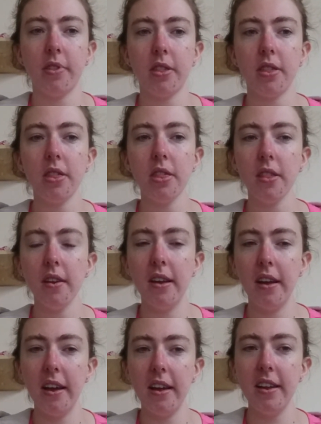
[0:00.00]
that
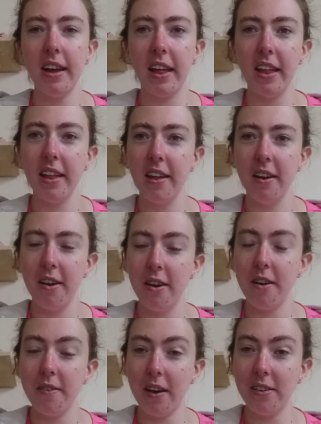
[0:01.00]
is Georgia for
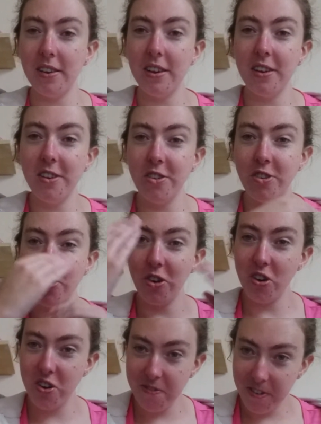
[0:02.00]
you, and
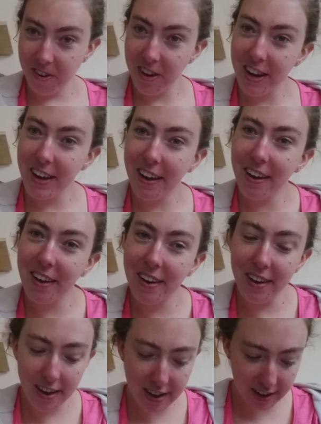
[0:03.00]
I'll
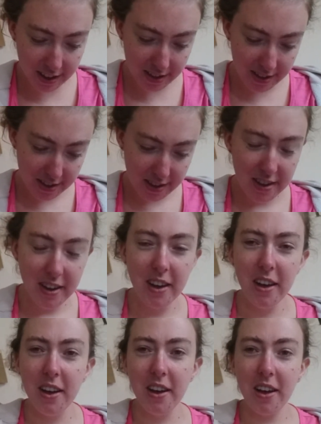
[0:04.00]
see you more later
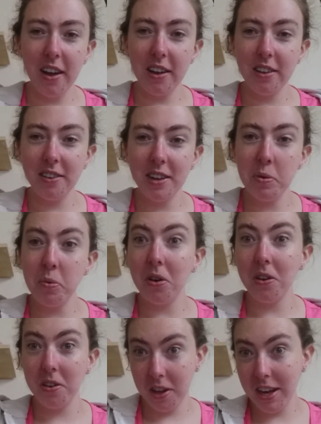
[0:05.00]
for the news and all,
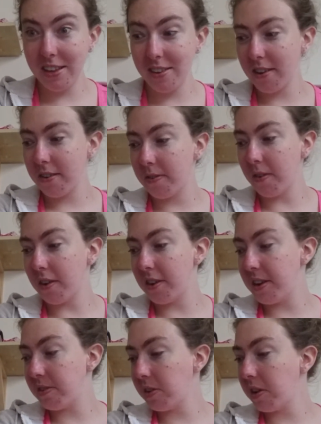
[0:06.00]

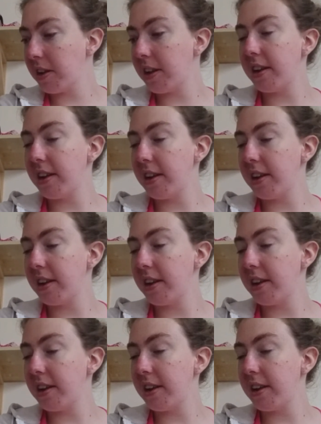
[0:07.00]
and
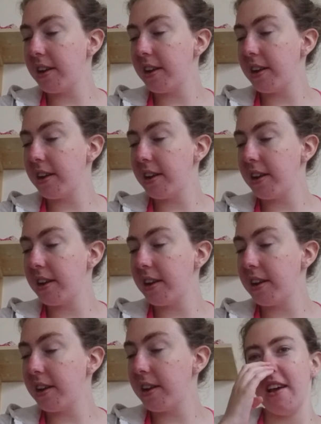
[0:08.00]
my tablet was just scaring
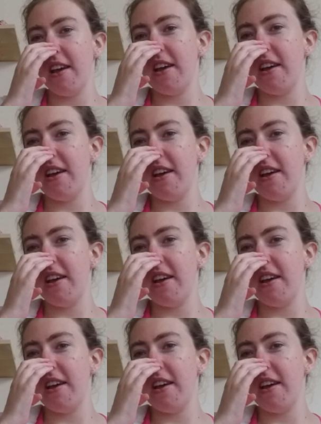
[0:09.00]
me again,